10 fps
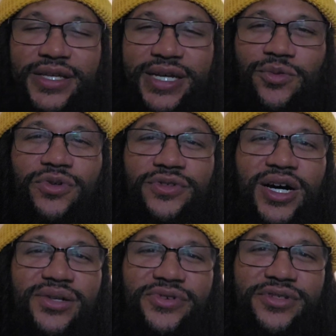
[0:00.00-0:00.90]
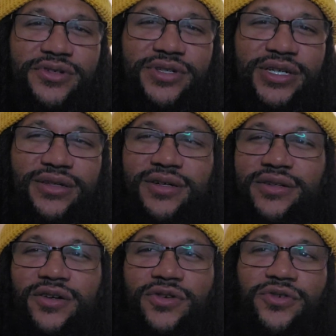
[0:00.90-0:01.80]
And Will Ospreay's looking at,
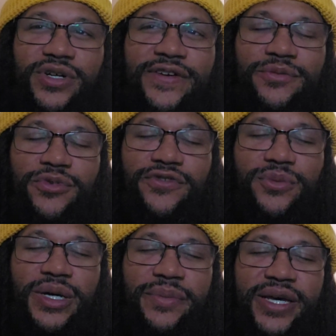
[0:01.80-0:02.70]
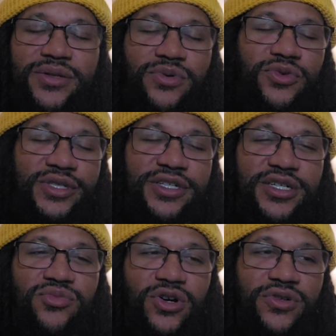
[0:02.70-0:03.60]
like, "Yo, you're leaving before my match? What's the
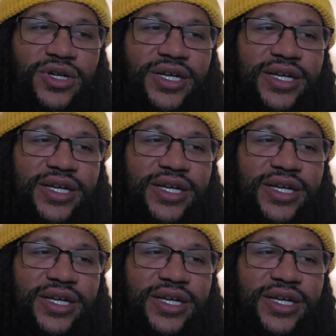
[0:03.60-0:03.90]
deal, bro?"